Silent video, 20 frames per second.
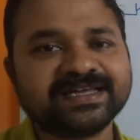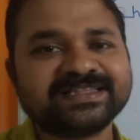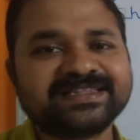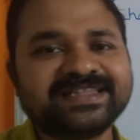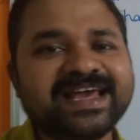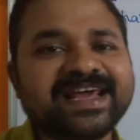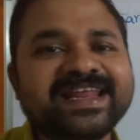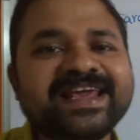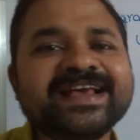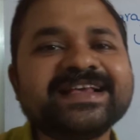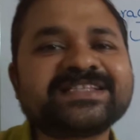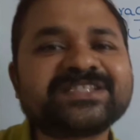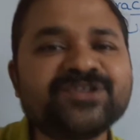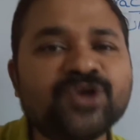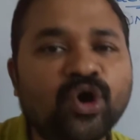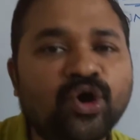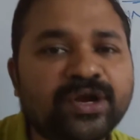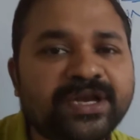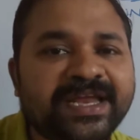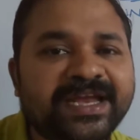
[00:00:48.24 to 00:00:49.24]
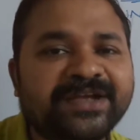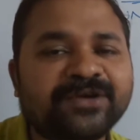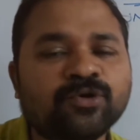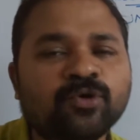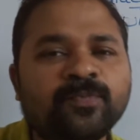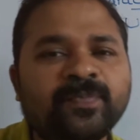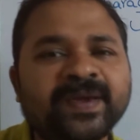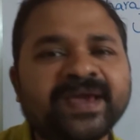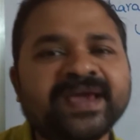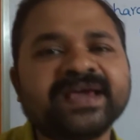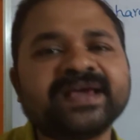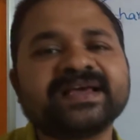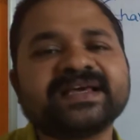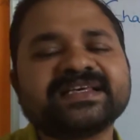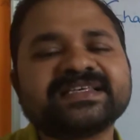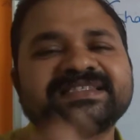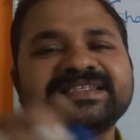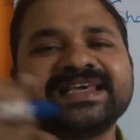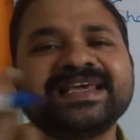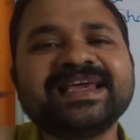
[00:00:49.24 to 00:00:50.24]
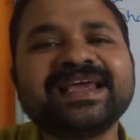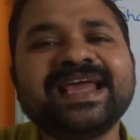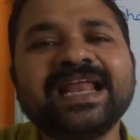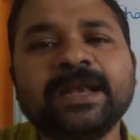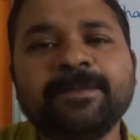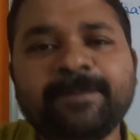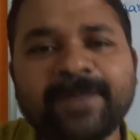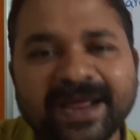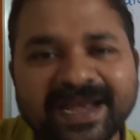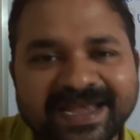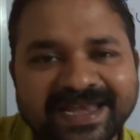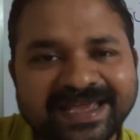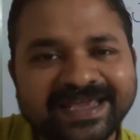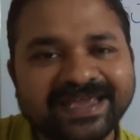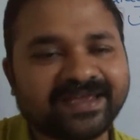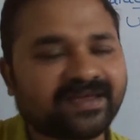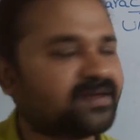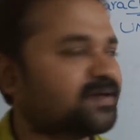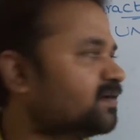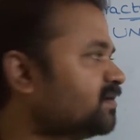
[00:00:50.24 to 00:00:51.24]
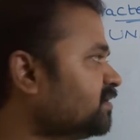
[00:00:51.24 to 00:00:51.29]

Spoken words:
There is no need to pay single penny